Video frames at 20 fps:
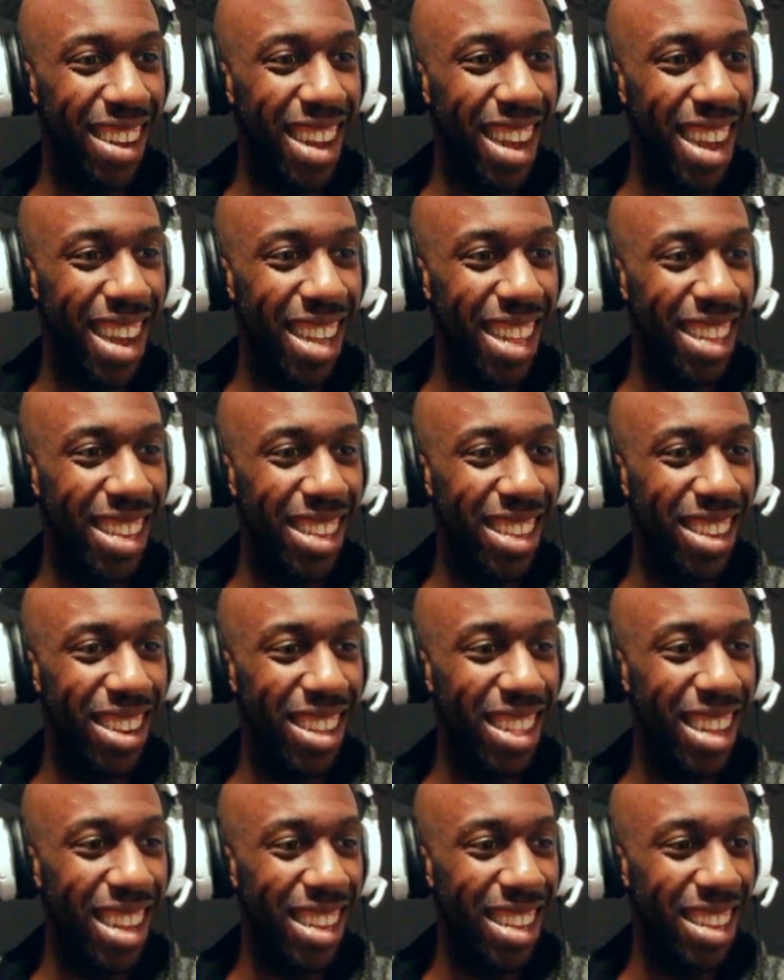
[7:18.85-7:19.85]
Okay, let's do
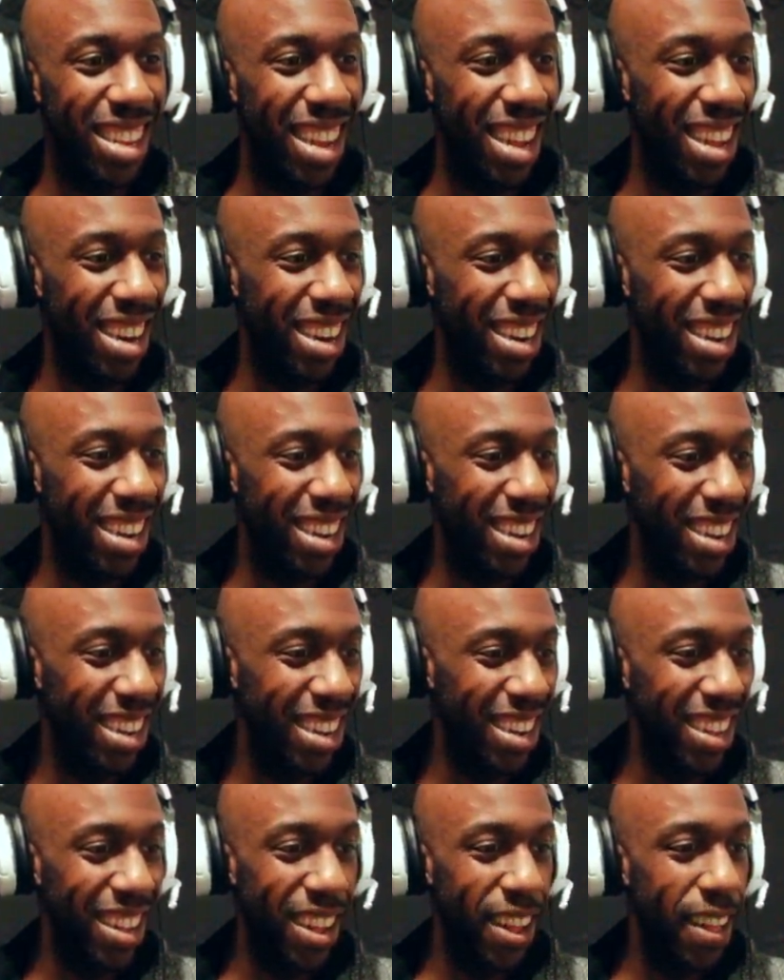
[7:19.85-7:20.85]
this
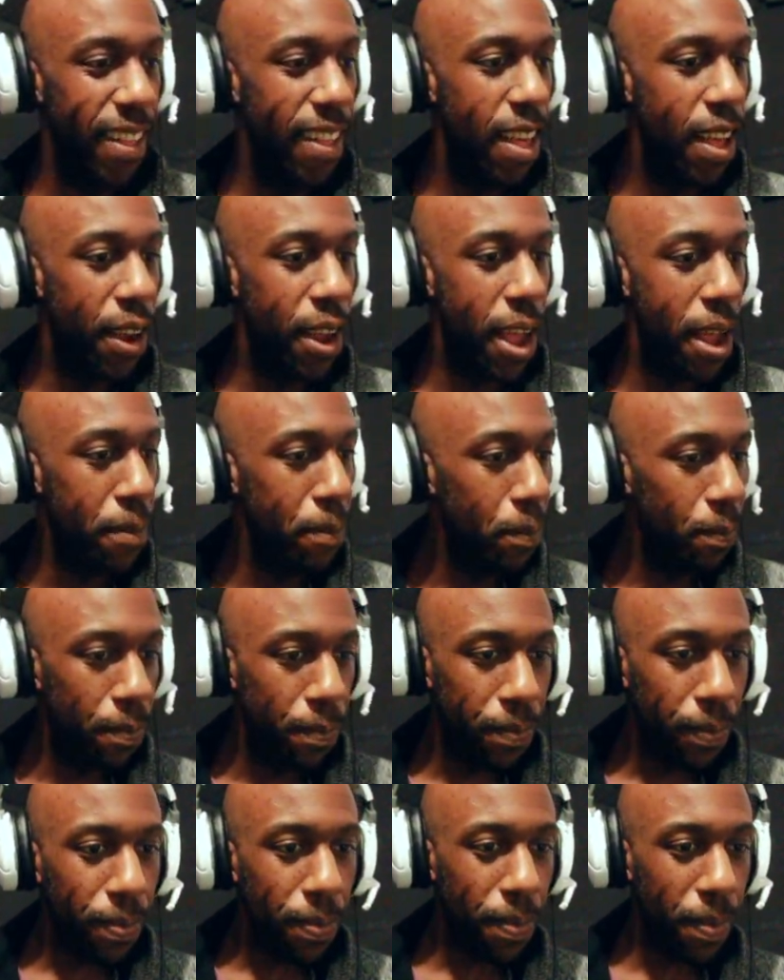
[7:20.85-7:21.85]
then.
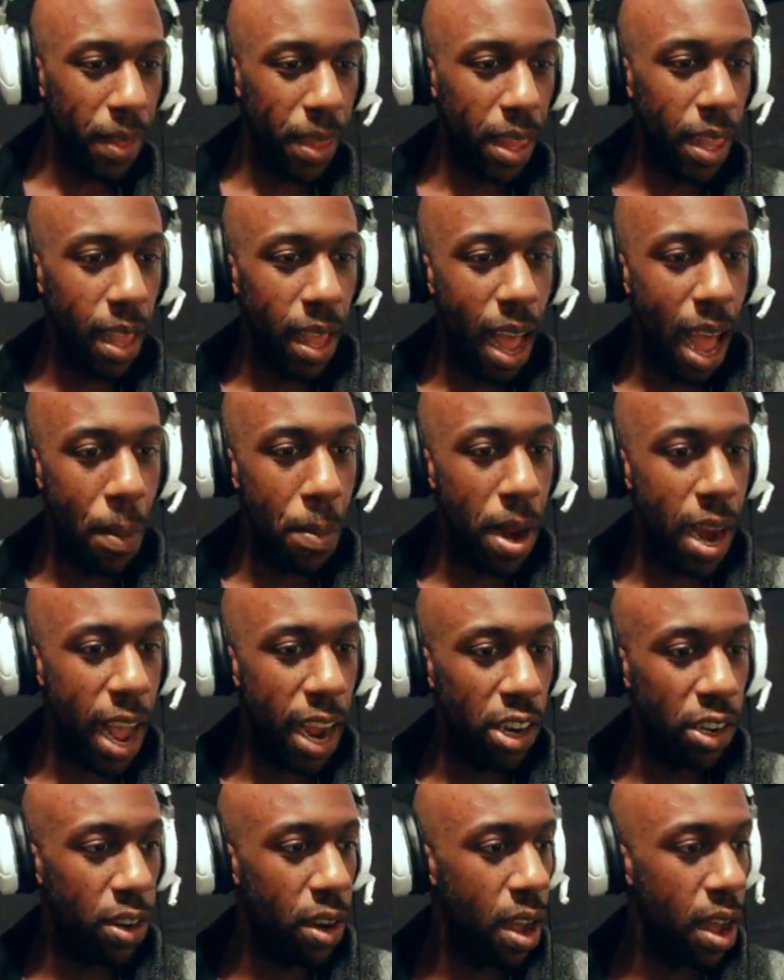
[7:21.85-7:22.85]
Okay. I'm an
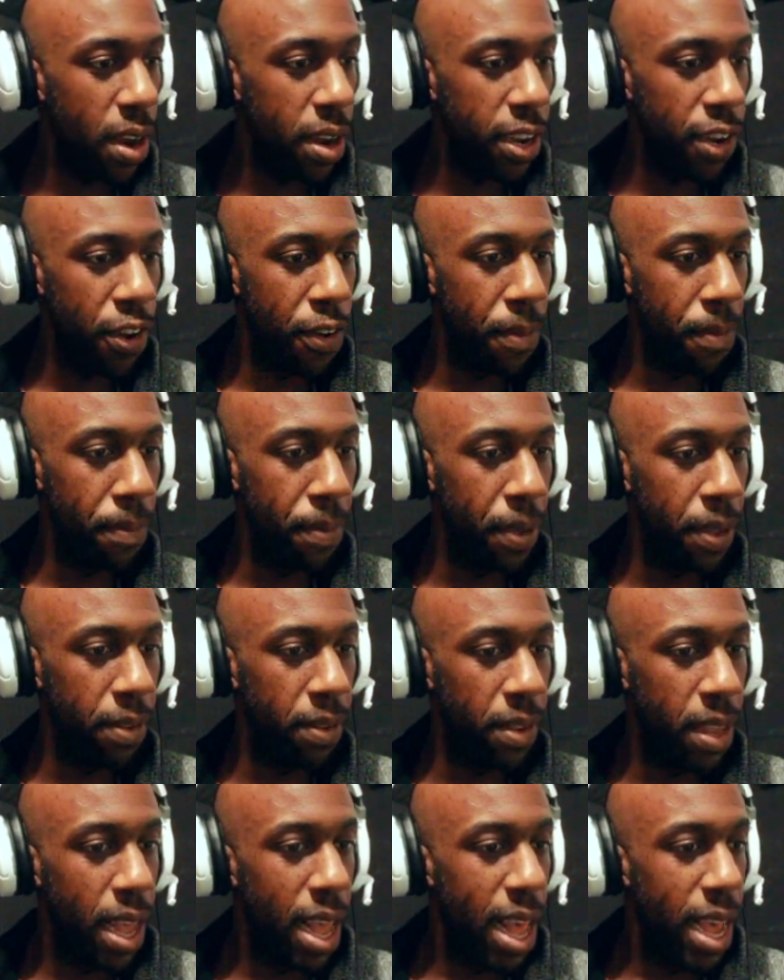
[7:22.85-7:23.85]
extra honeycomb
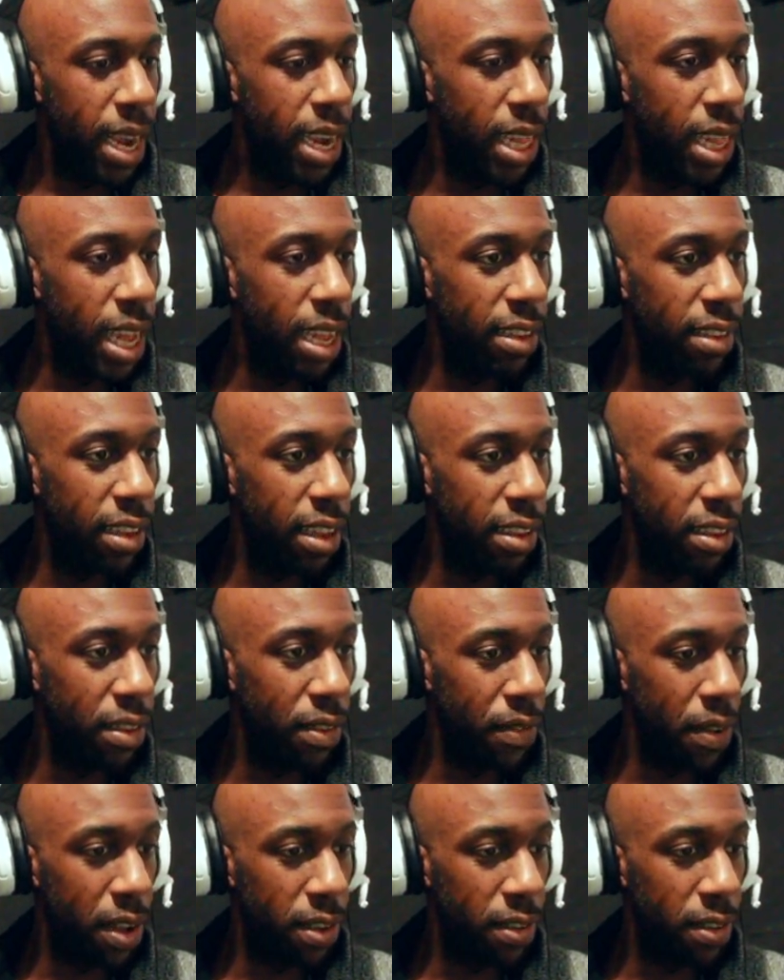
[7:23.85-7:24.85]
piece. Like six
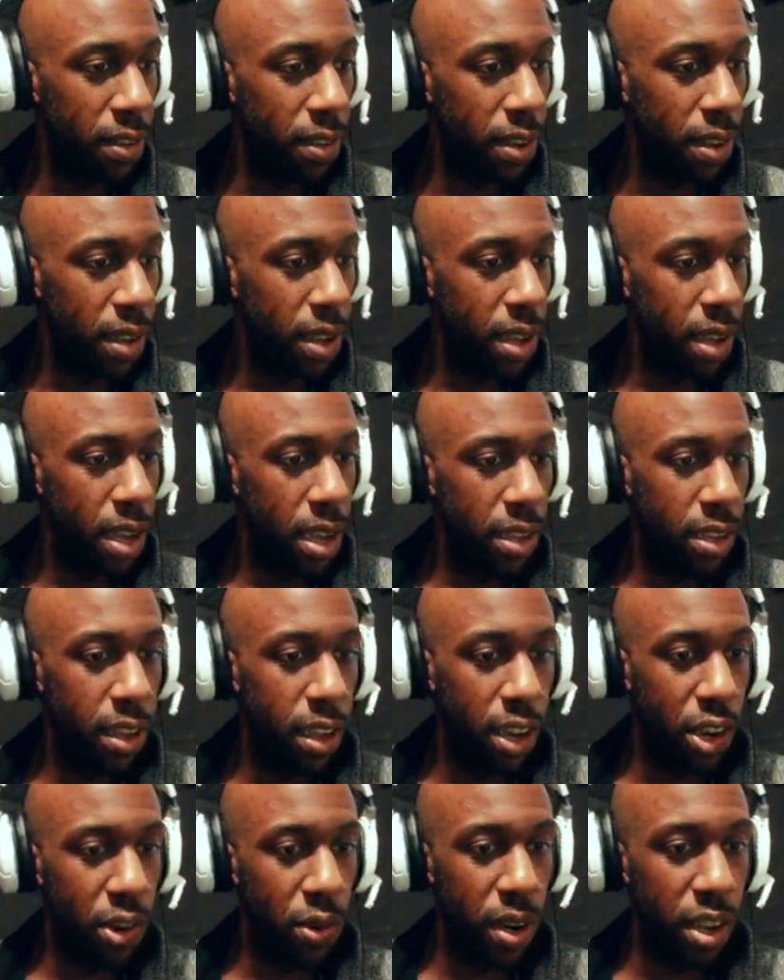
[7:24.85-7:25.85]
of us to
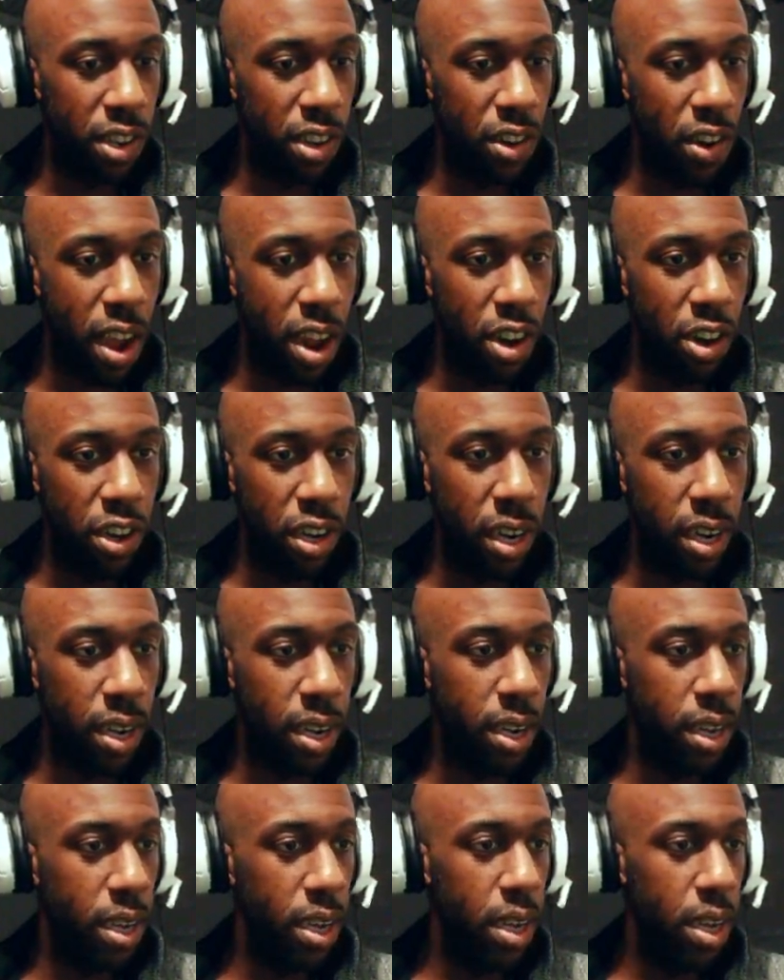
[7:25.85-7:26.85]
increase your energy.
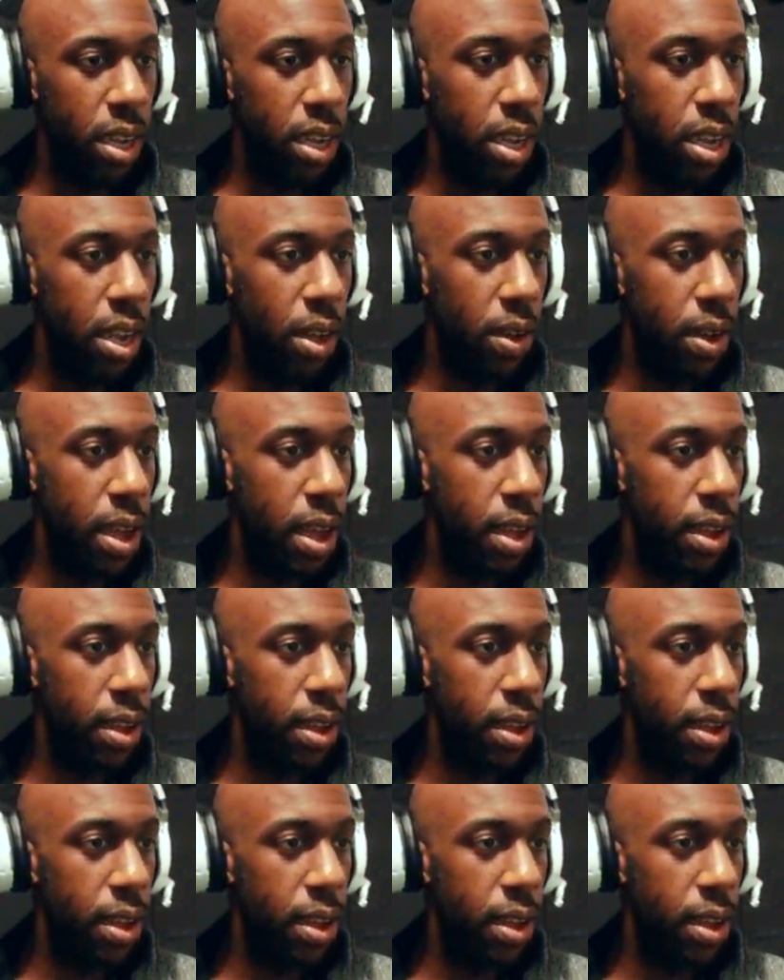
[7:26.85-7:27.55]
Okay.